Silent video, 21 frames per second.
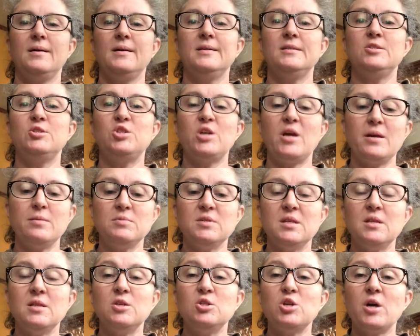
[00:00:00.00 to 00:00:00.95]
James
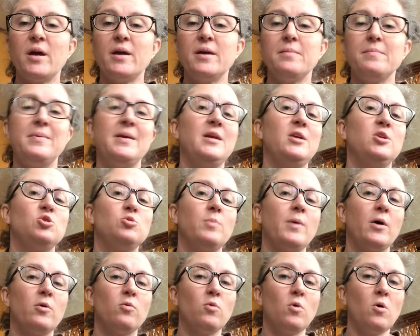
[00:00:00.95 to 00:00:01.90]
and the Giant Peach
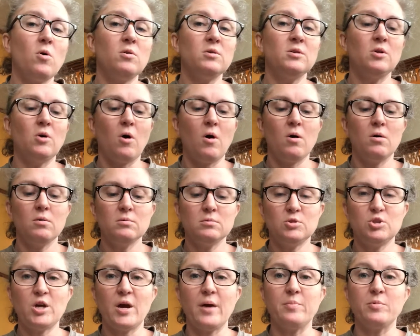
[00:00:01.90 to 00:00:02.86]
by Roald Dahl,
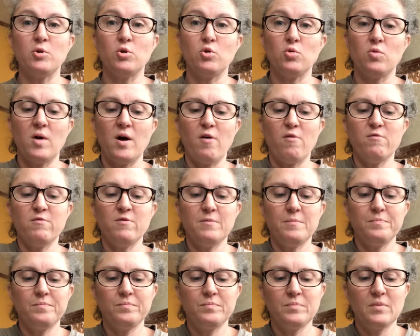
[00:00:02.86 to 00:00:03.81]
Chapter 12.
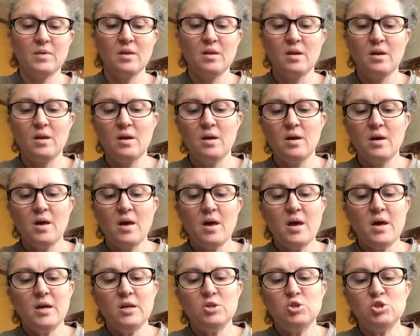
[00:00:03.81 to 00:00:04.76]

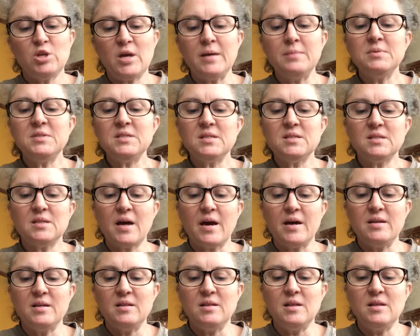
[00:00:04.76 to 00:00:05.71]
James
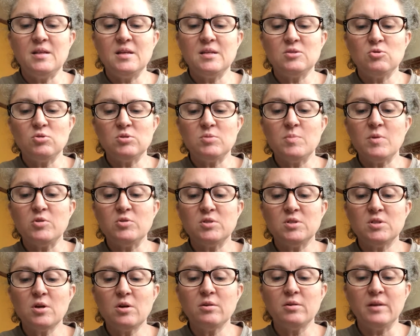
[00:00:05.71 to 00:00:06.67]
decided that this was most
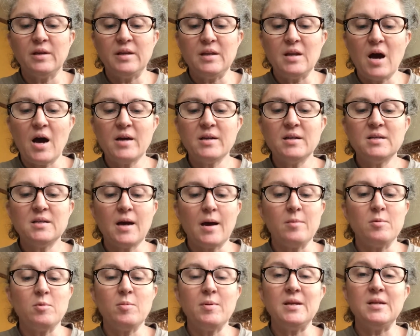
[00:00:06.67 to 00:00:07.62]
certainly not a
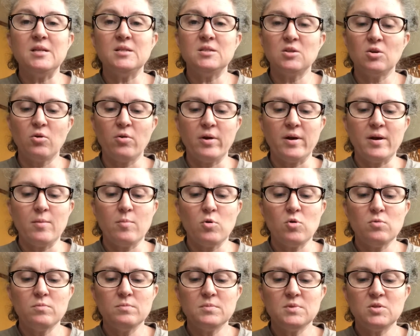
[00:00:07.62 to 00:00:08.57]
time to be disagreeable,
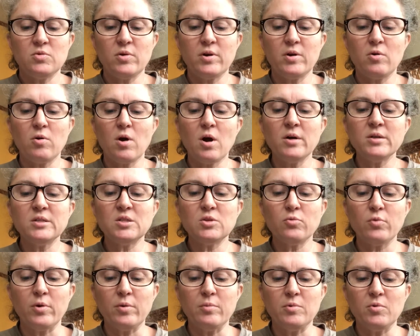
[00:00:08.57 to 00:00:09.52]
so he crossed the
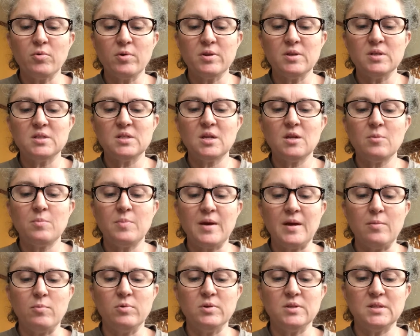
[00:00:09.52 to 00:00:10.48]
room to where the
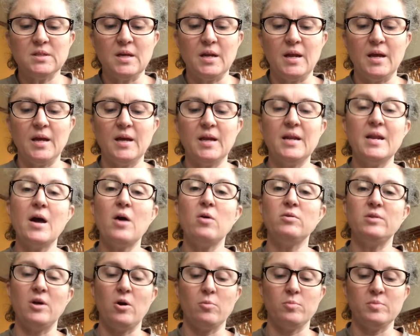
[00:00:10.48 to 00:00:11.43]
centipede was sitting and knelt
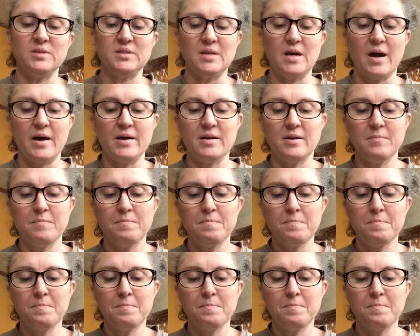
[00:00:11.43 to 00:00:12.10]
down beside him.